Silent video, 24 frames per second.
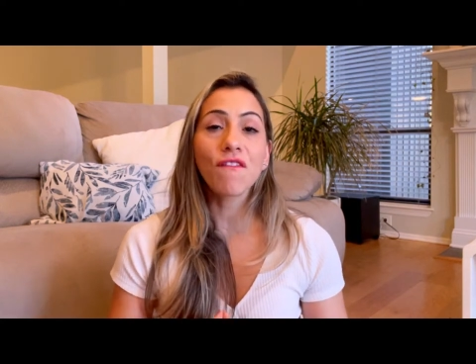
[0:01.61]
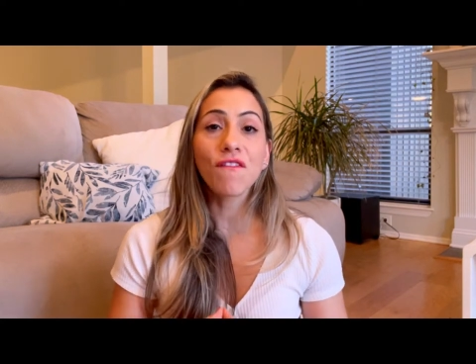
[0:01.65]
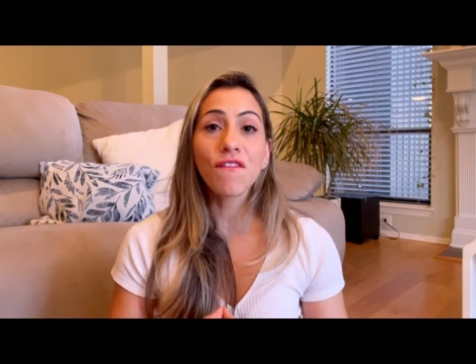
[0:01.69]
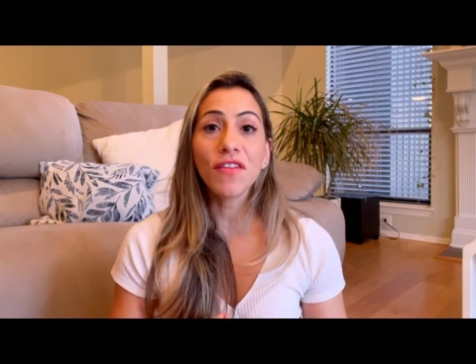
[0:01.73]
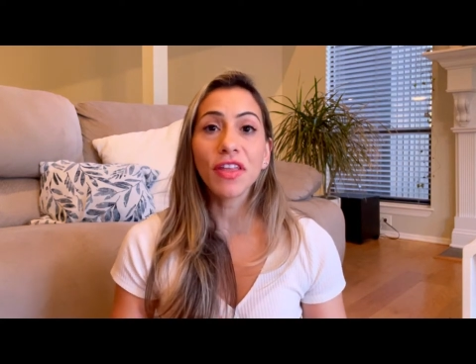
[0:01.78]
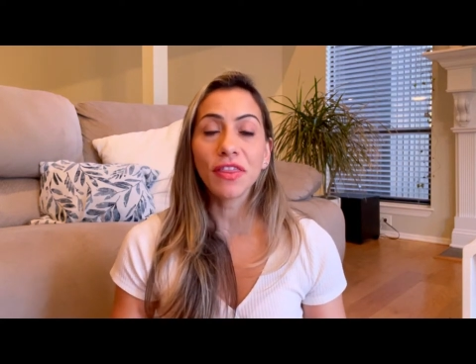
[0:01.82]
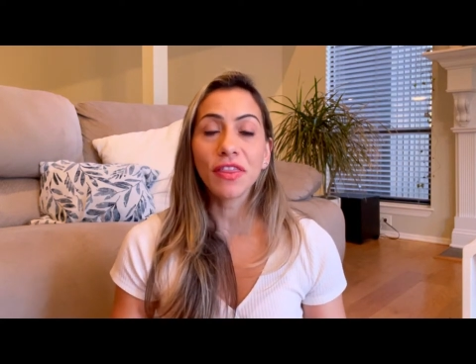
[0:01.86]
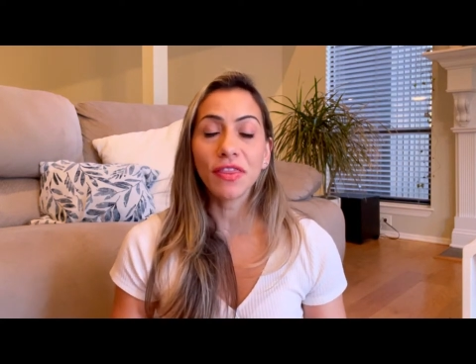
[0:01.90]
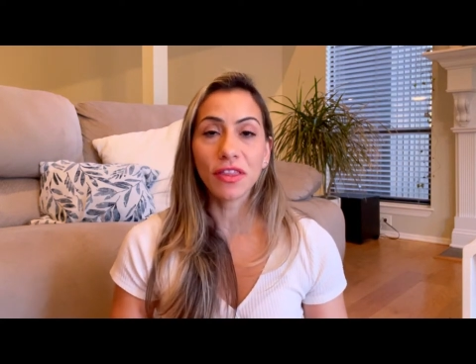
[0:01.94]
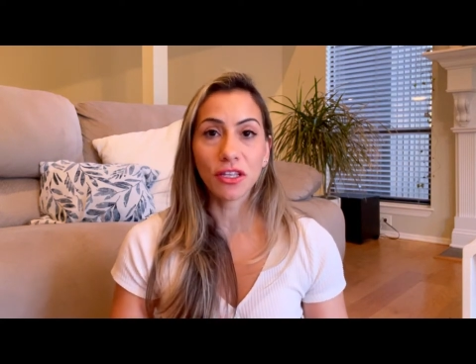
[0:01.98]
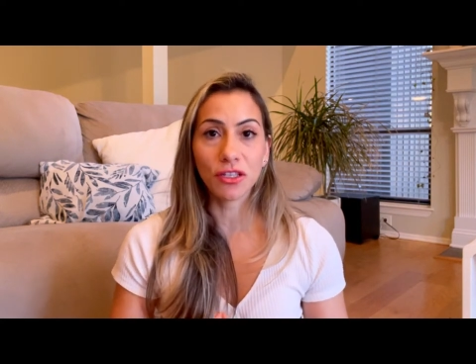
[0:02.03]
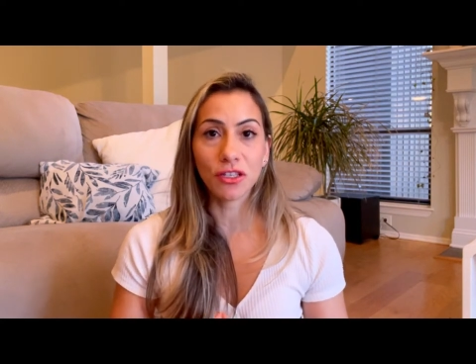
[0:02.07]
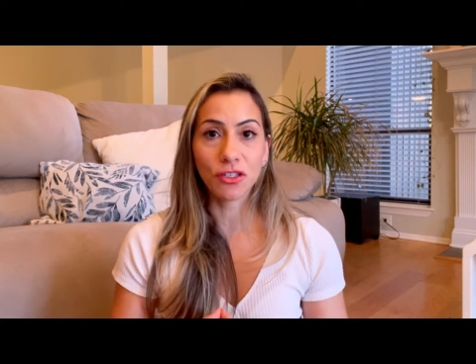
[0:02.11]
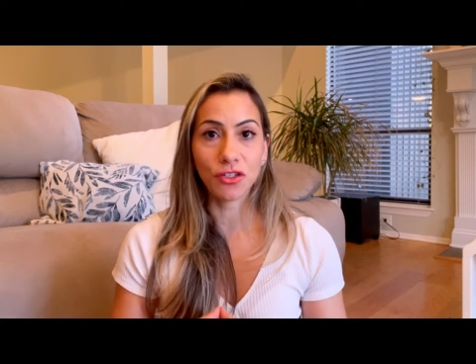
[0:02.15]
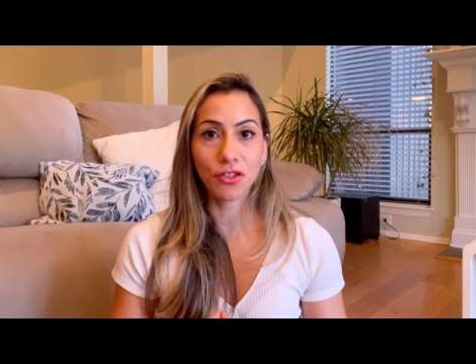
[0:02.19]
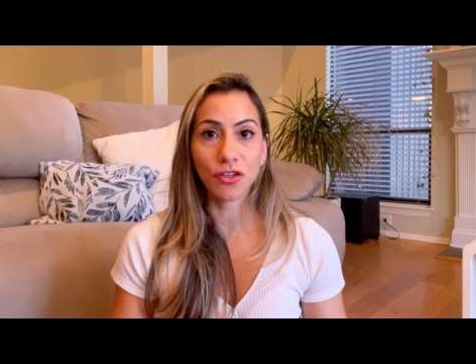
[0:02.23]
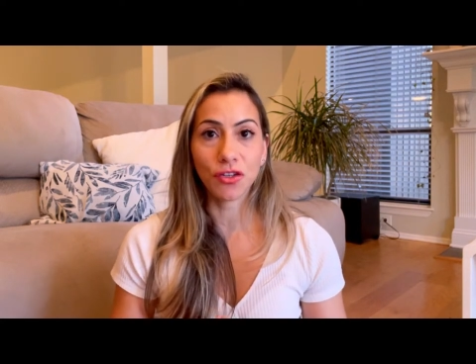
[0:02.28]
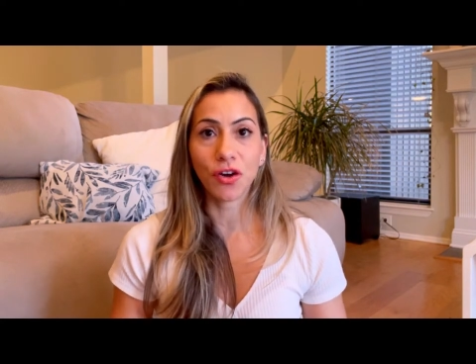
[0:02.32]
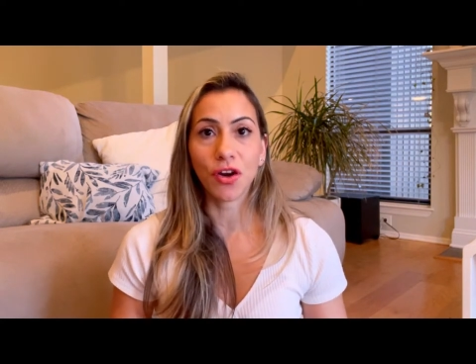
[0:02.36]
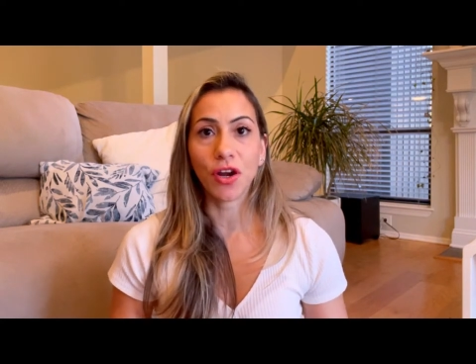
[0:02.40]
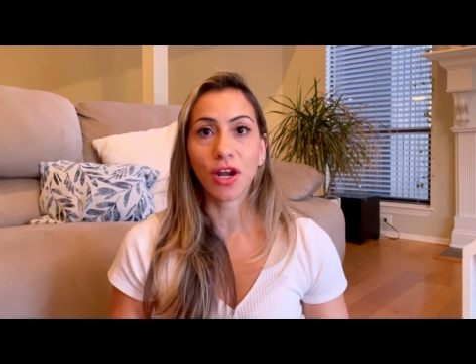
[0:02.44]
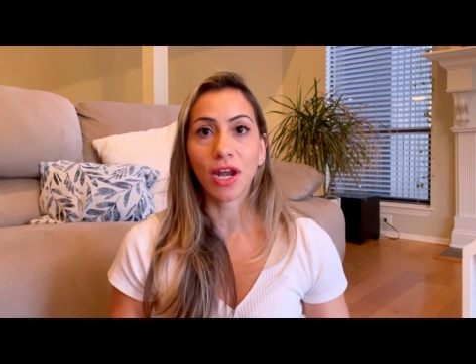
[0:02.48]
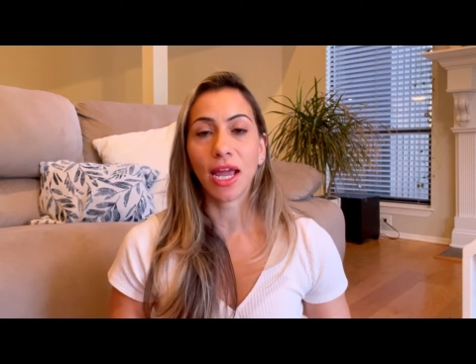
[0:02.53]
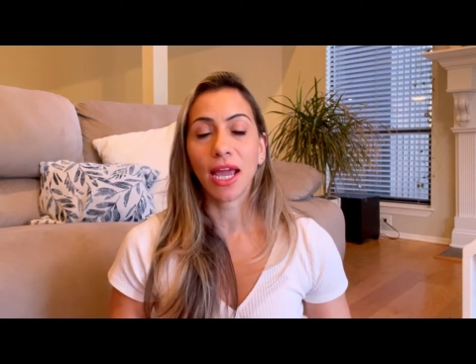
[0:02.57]
fitness
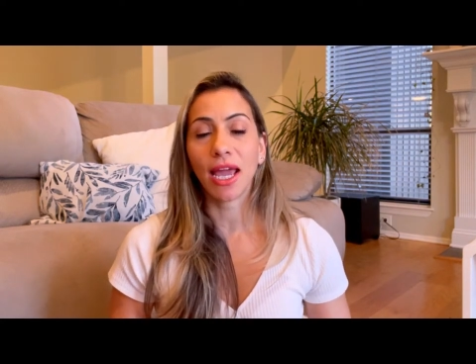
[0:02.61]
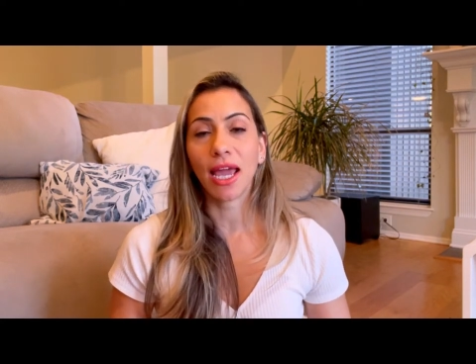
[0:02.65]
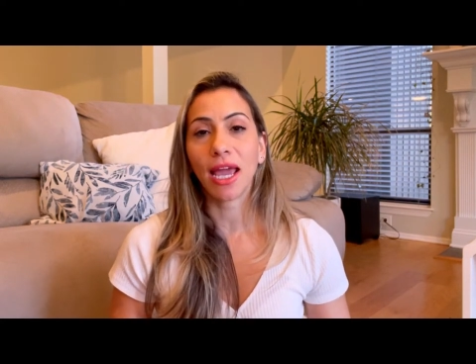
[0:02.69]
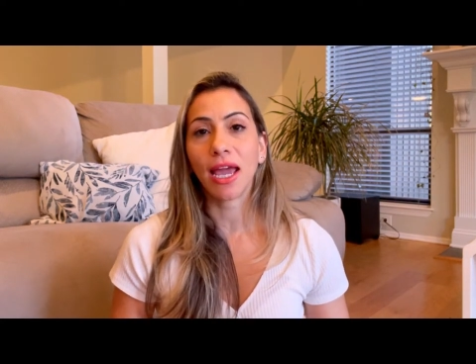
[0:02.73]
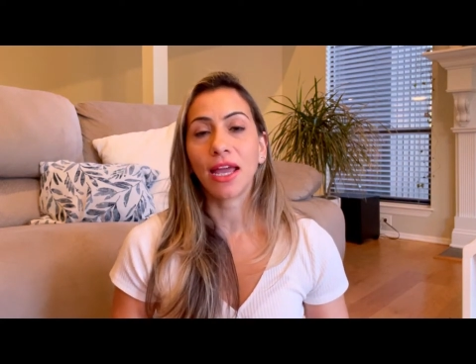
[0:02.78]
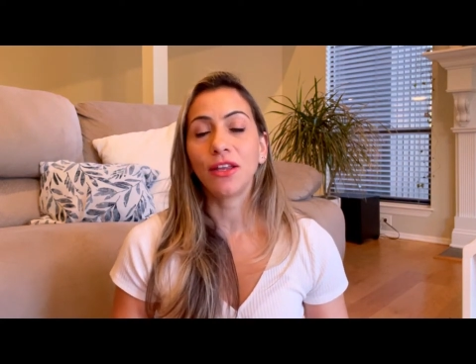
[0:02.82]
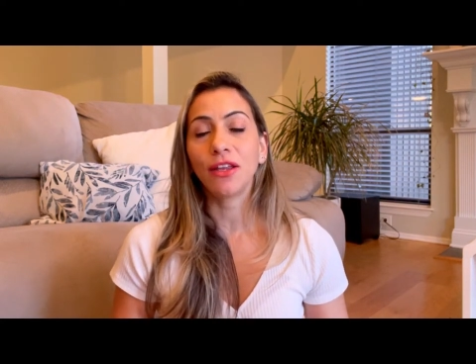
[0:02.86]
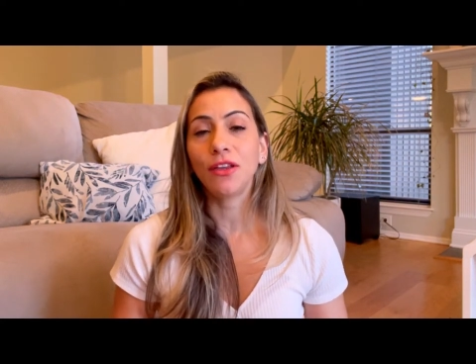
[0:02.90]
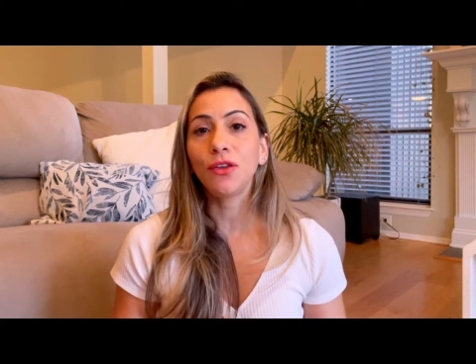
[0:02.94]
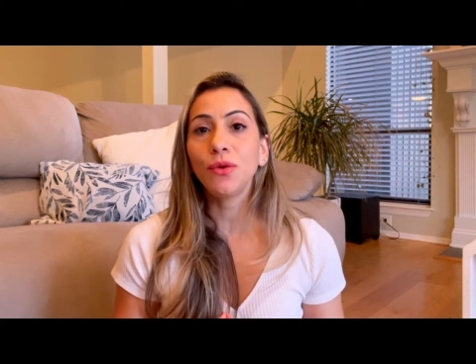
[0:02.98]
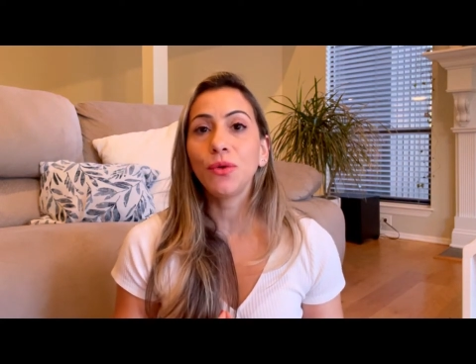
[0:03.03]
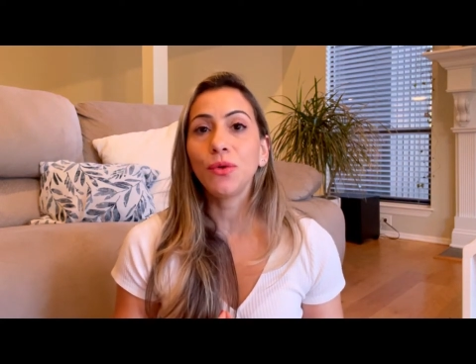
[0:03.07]
journey and